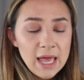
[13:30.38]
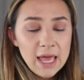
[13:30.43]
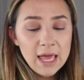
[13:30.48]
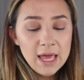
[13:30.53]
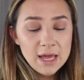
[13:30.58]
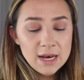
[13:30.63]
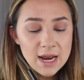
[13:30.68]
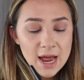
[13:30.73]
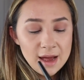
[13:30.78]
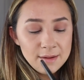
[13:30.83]

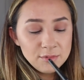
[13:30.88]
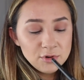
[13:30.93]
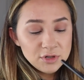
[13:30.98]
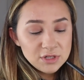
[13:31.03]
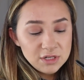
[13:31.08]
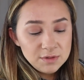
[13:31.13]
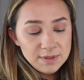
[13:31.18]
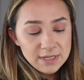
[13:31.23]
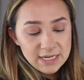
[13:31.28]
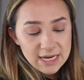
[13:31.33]
And I'm going
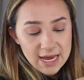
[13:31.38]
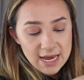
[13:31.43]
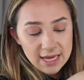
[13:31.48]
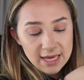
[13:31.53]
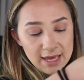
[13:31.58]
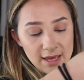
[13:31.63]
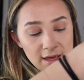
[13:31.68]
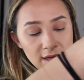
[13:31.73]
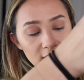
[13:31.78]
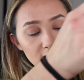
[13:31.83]
to be
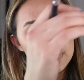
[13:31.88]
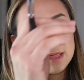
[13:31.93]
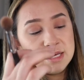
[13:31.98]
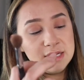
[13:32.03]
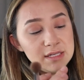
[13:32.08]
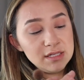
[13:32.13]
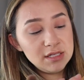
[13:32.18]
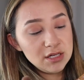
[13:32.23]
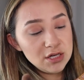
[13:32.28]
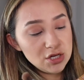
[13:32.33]
taking
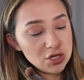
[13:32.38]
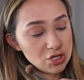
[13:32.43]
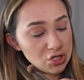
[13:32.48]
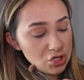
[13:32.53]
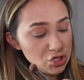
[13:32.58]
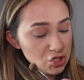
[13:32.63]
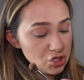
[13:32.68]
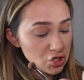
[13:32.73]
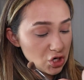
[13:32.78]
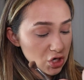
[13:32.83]
this
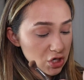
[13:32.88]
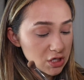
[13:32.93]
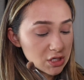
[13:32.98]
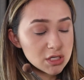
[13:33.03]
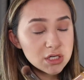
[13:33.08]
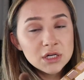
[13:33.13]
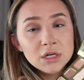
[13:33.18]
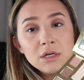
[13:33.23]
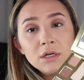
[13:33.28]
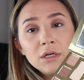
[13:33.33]
dark